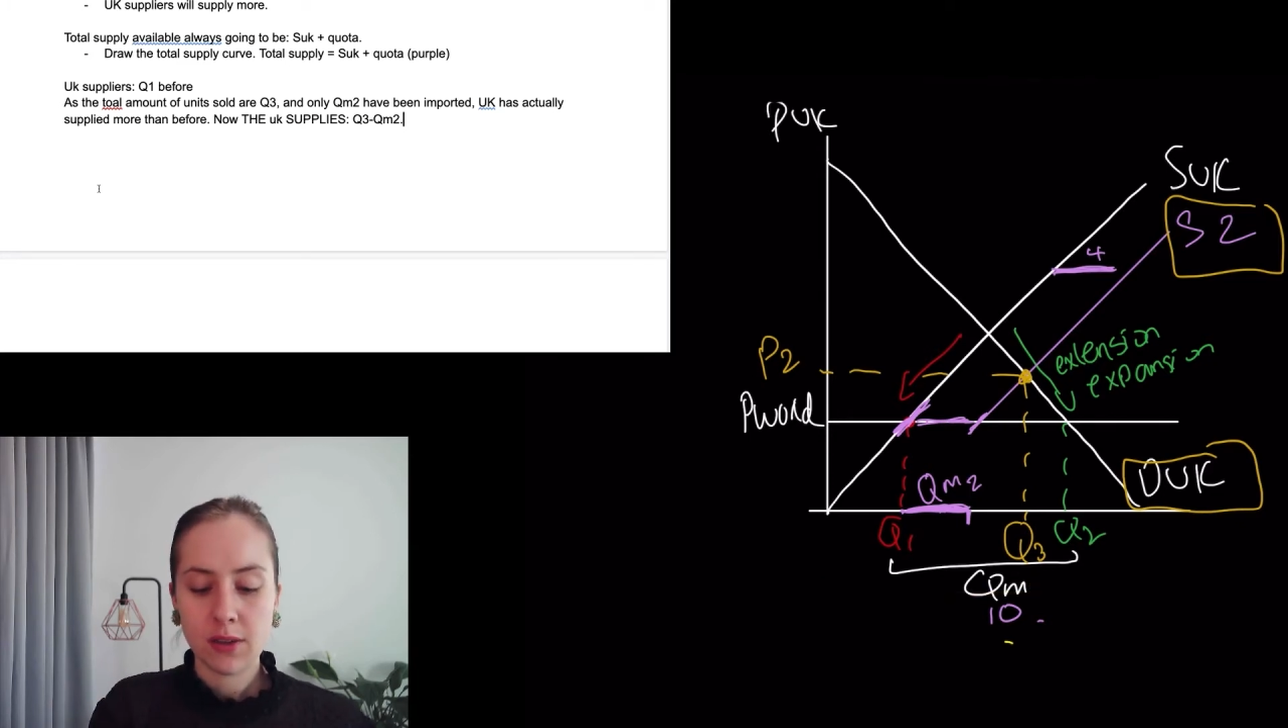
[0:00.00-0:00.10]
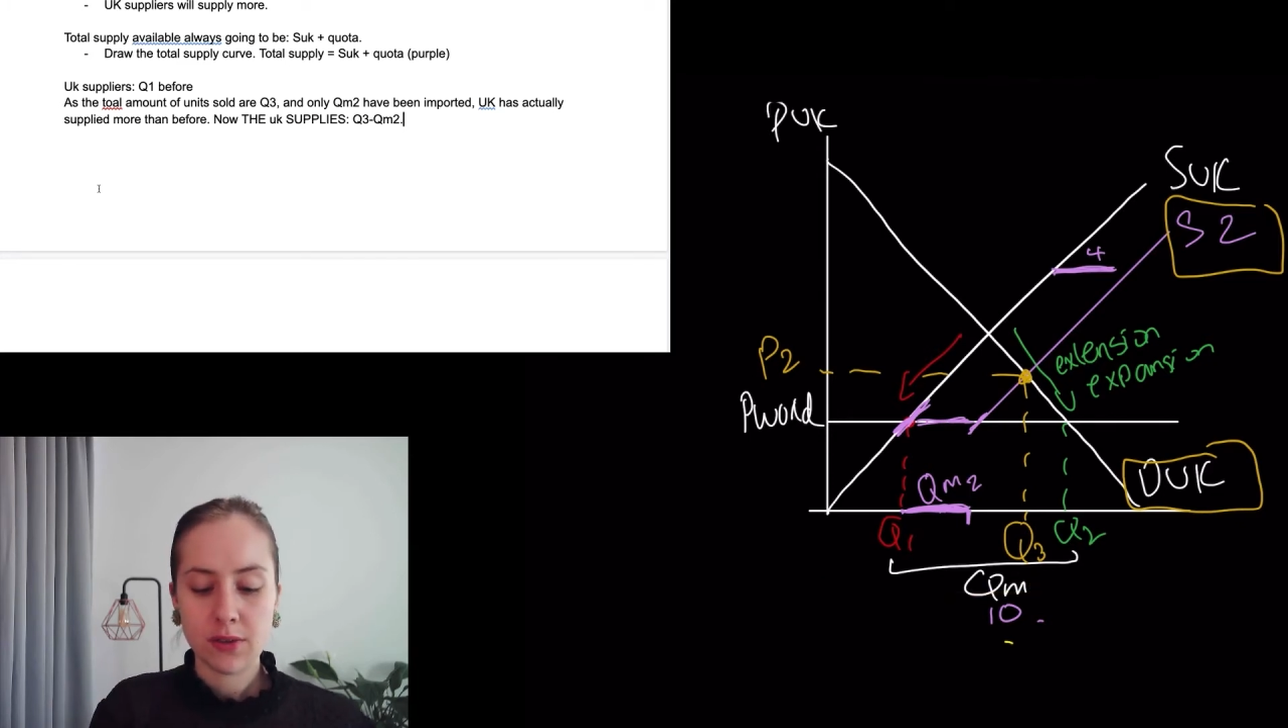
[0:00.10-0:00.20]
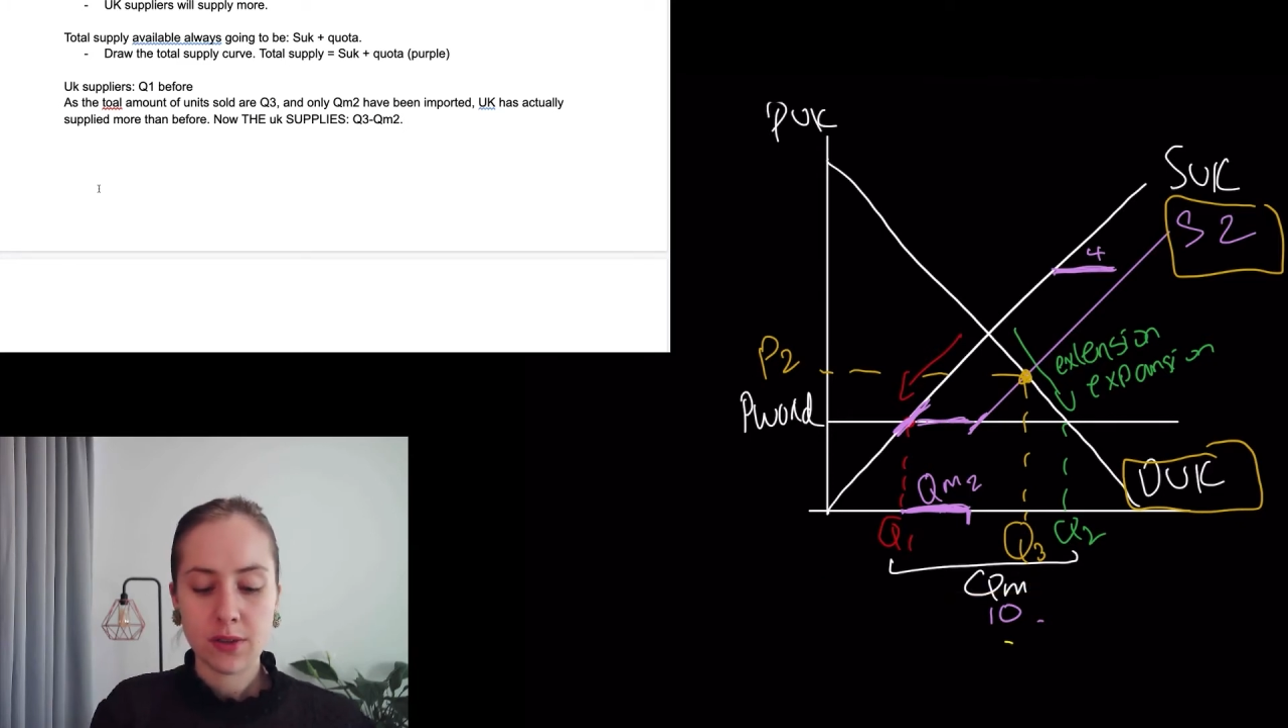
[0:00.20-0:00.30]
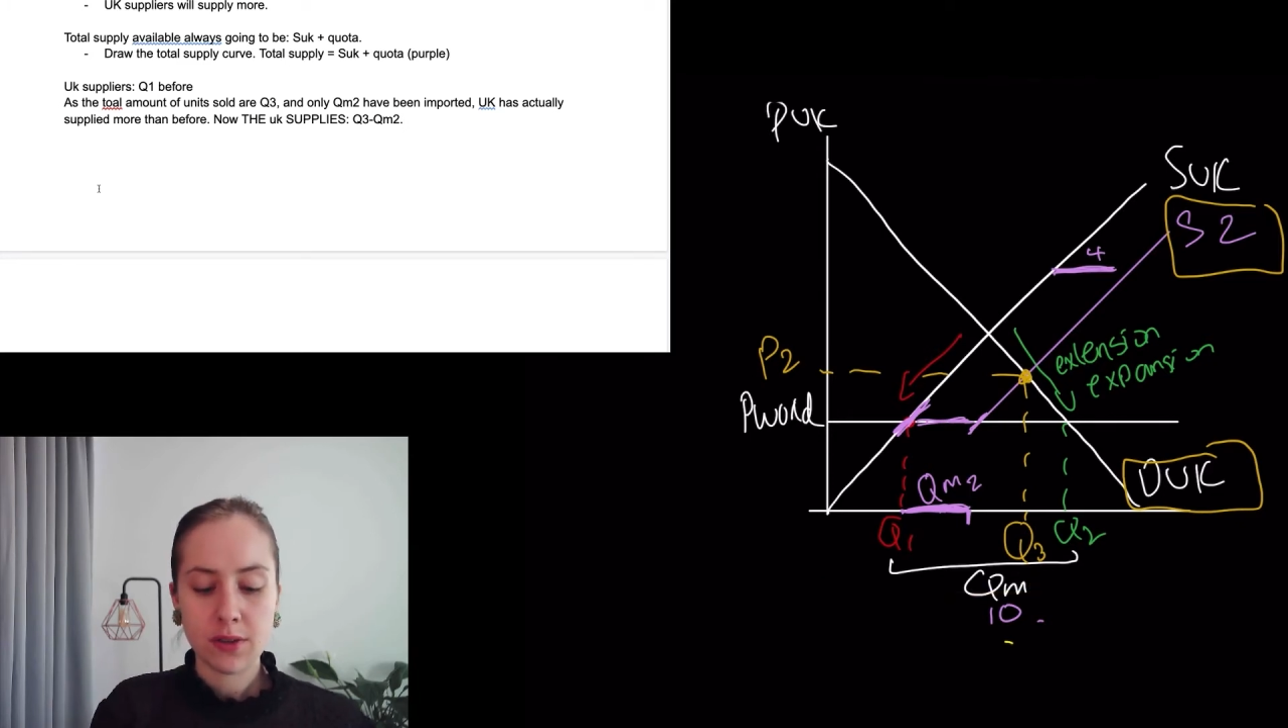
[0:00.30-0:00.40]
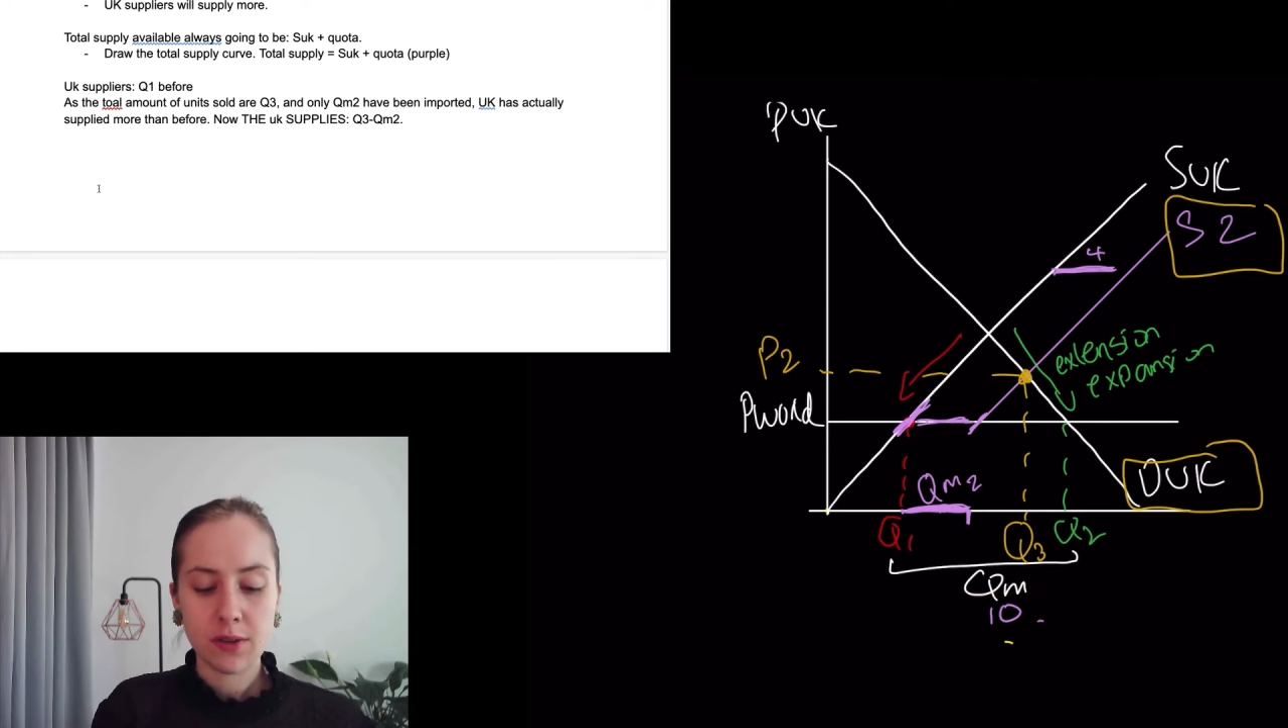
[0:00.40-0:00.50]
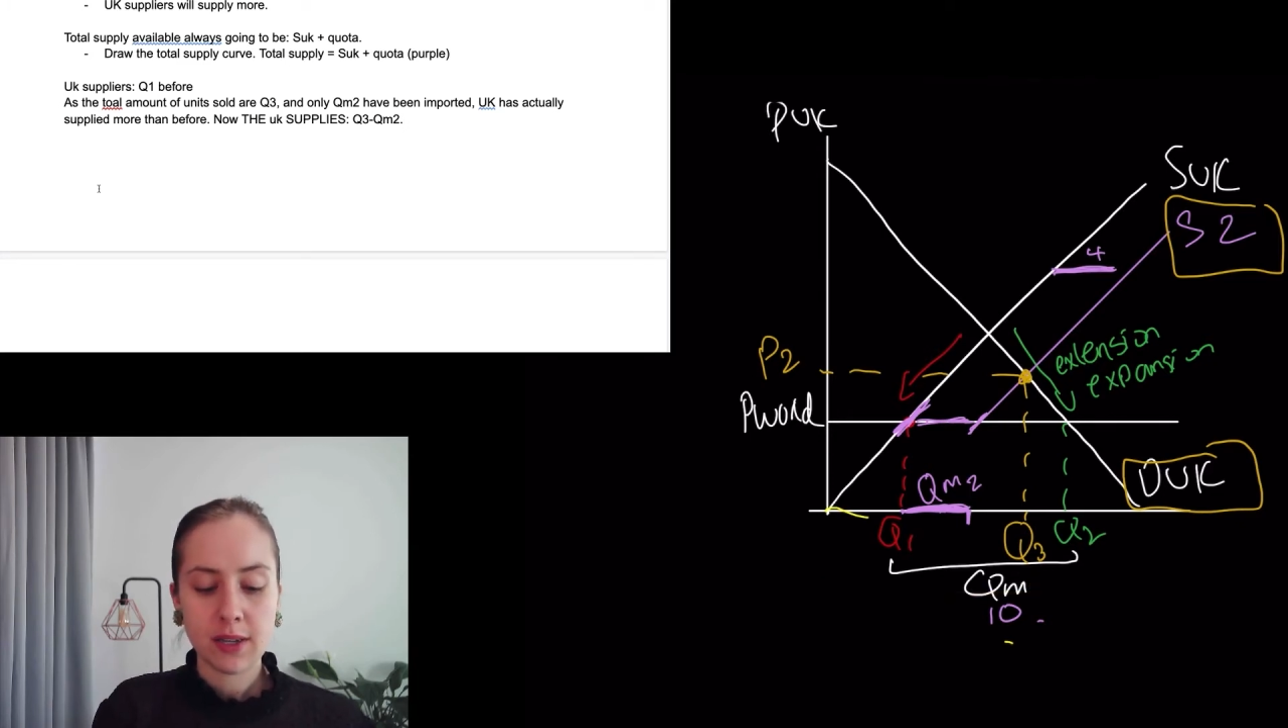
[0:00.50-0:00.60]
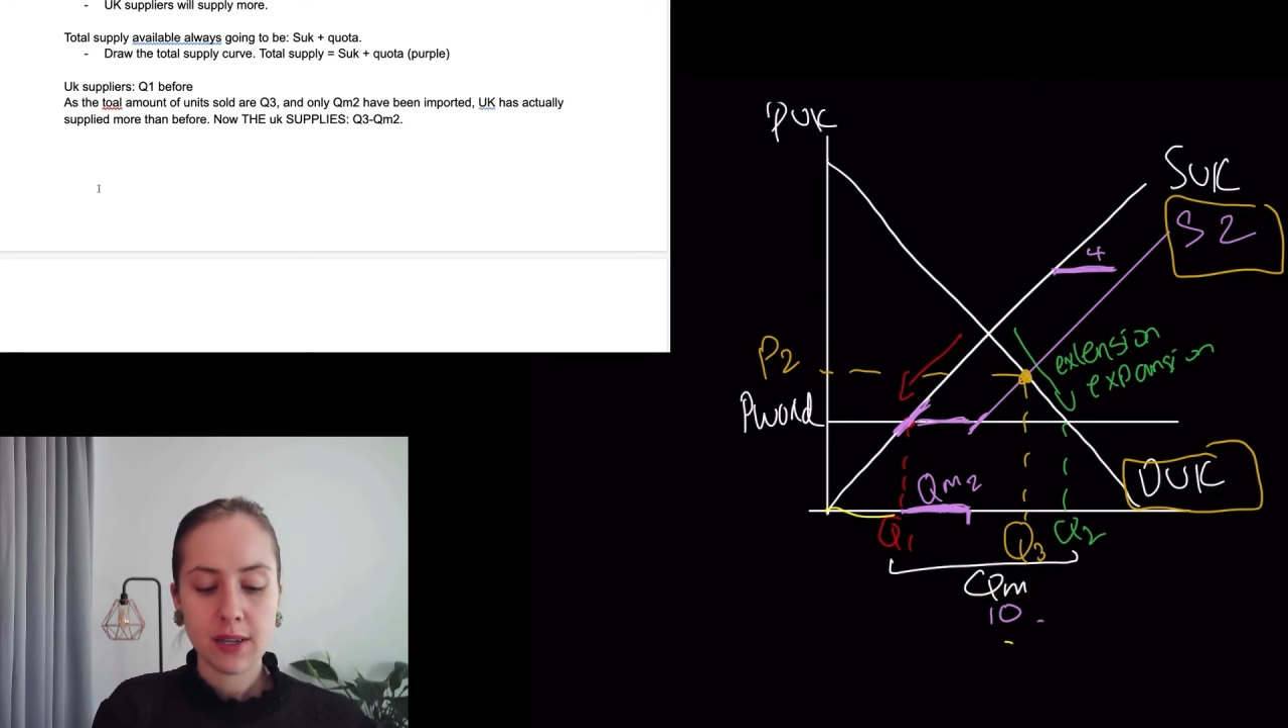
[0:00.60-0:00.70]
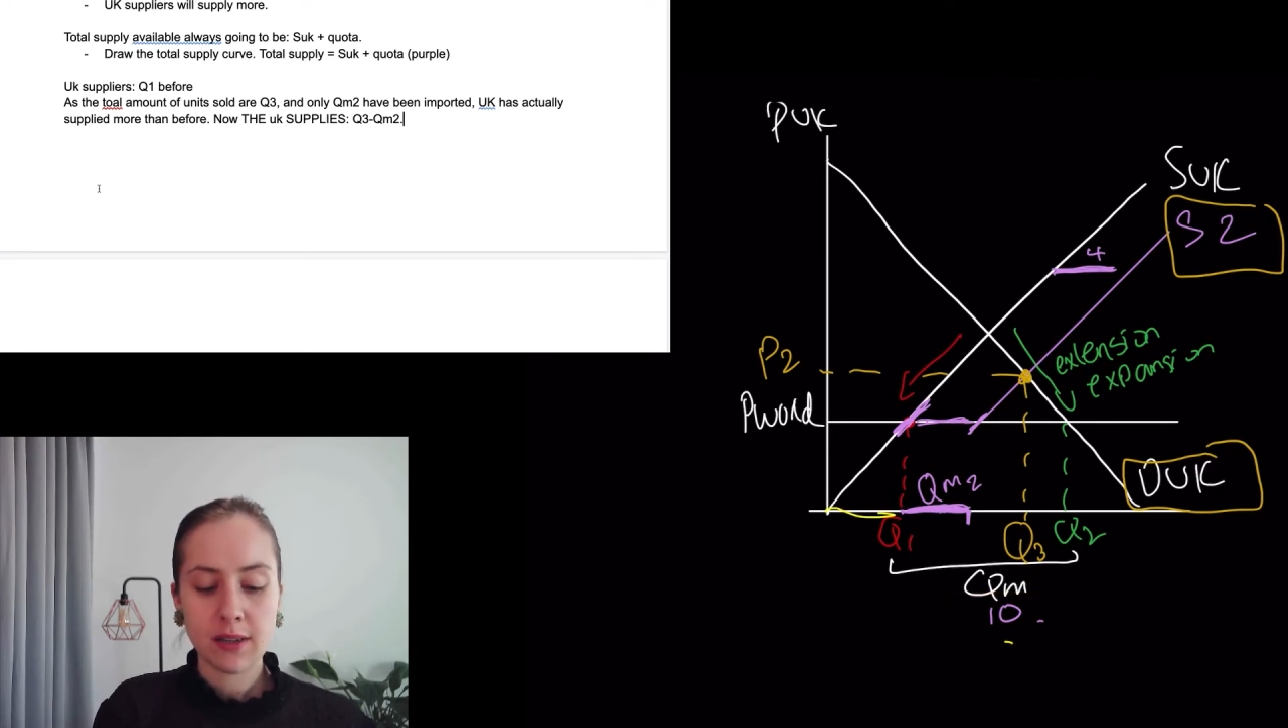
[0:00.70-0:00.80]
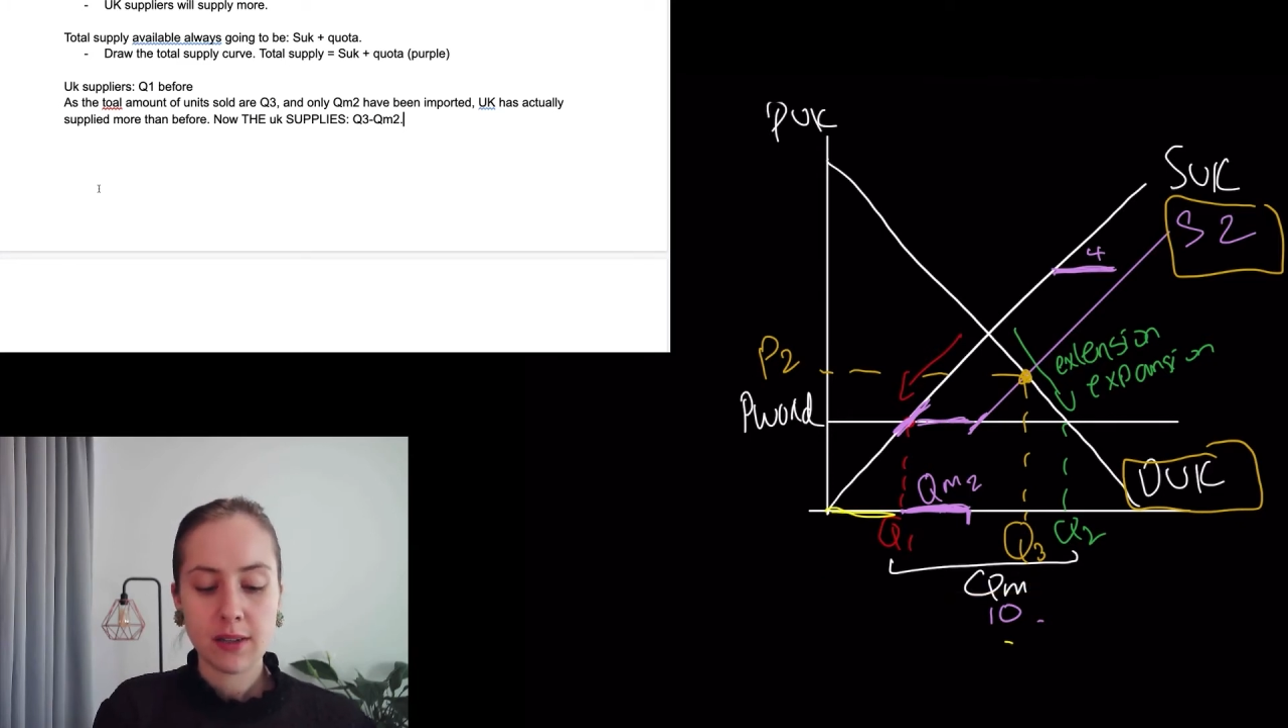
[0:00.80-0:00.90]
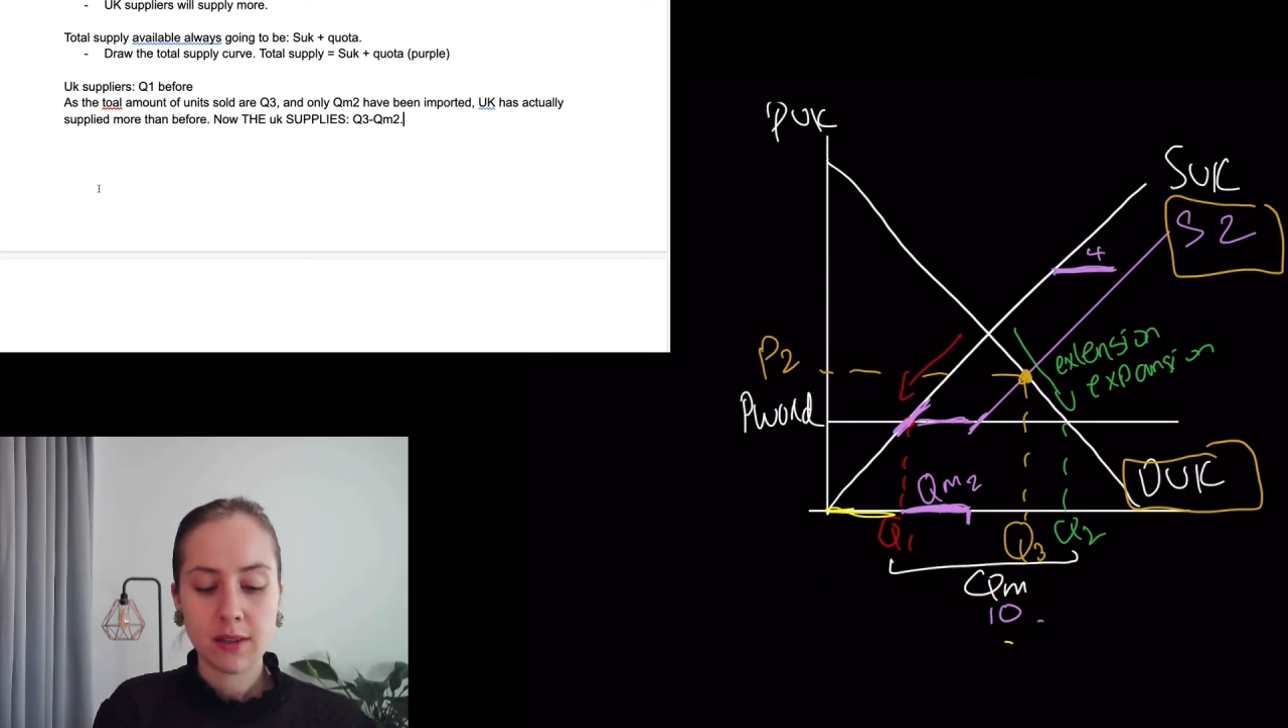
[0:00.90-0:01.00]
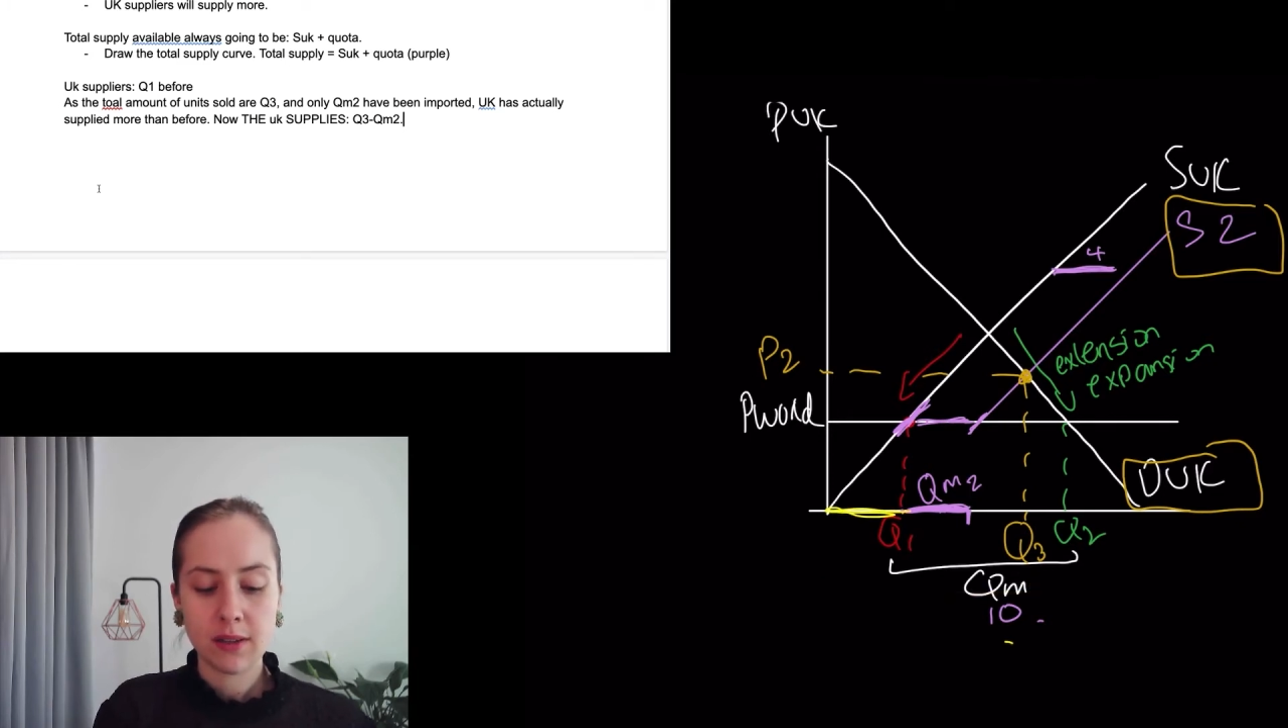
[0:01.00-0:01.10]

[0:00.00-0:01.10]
the UK